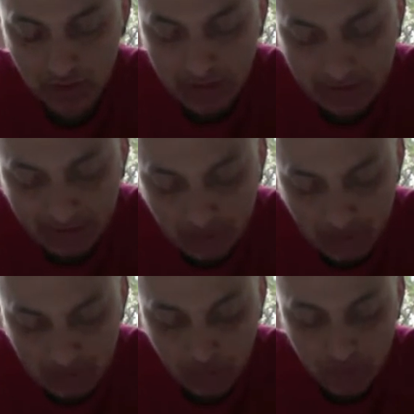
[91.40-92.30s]
Like the
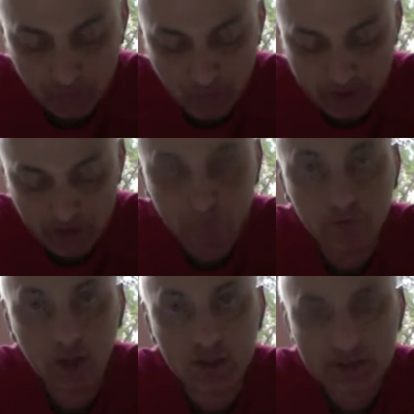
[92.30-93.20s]
people, the music
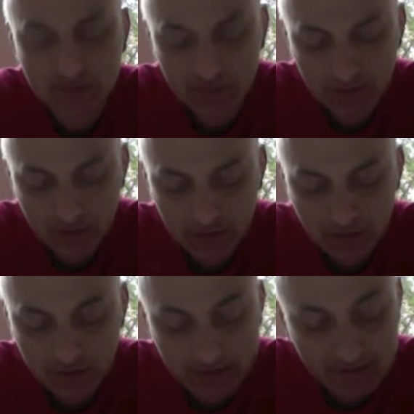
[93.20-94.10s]
fluxed
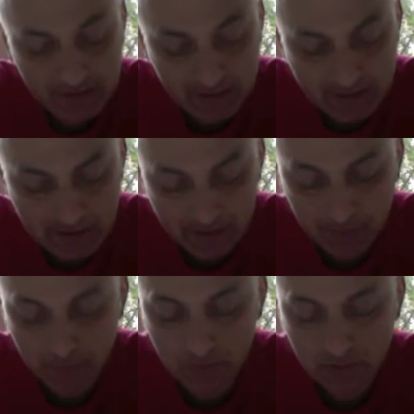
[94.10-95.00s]
and yet stayed the
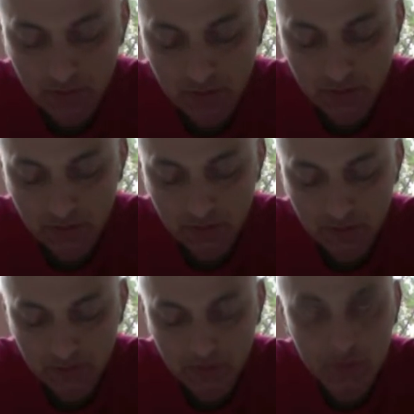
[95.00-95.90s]
same.
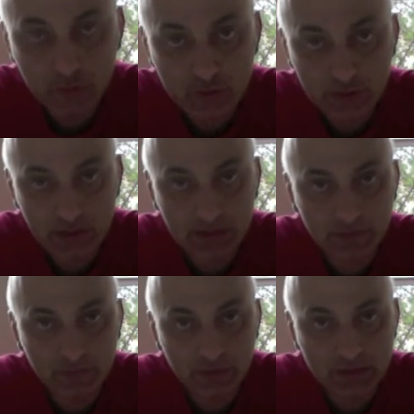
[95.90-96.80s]
But music had
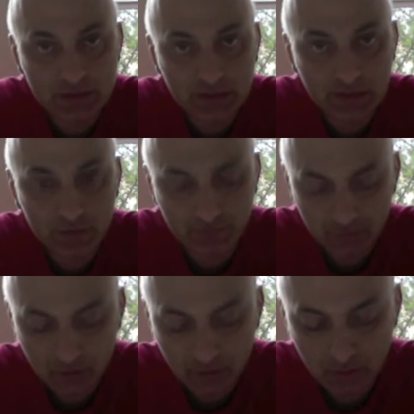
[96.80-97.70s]
never been a slave.
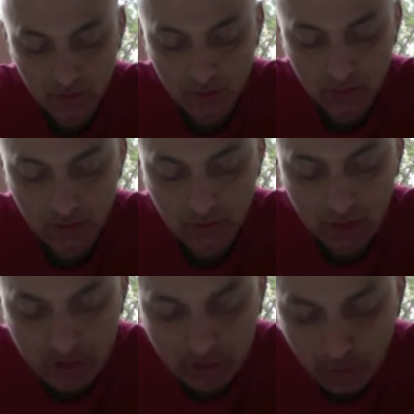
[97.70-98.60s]

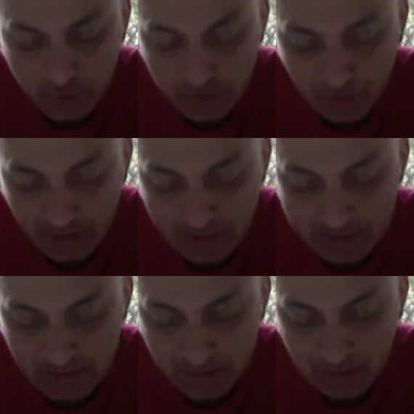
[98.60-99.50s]
She closed her
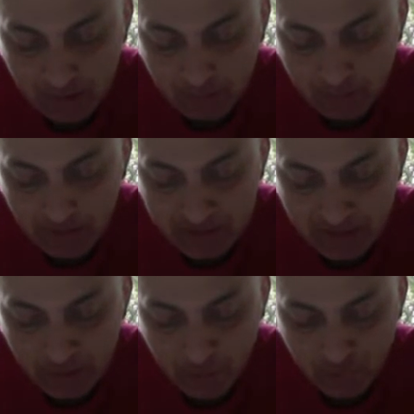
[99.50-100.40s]
eyes, bit
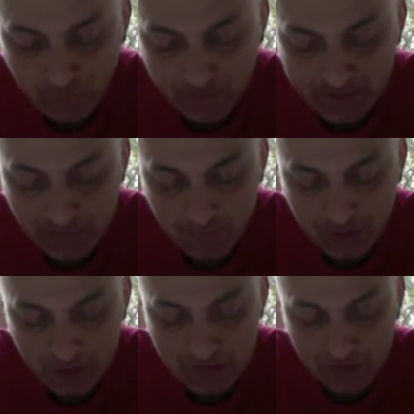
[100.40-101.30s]
down on the face of the
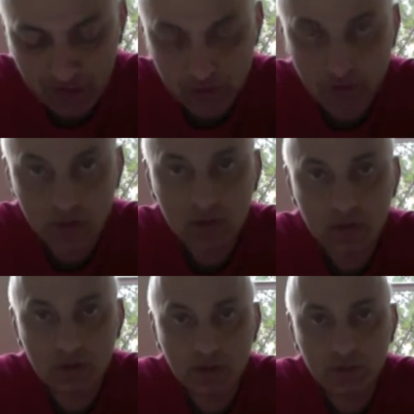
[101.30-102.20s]
jester,
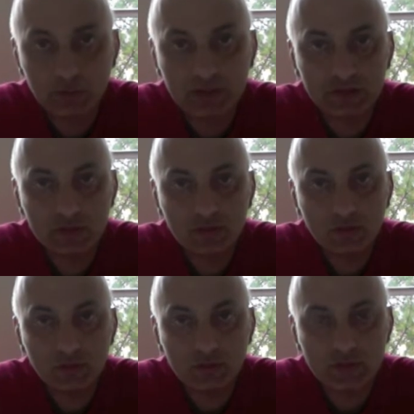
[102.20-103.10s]
and the beat
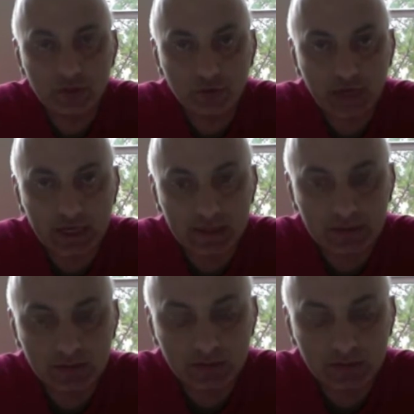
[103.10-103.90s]
was in her head.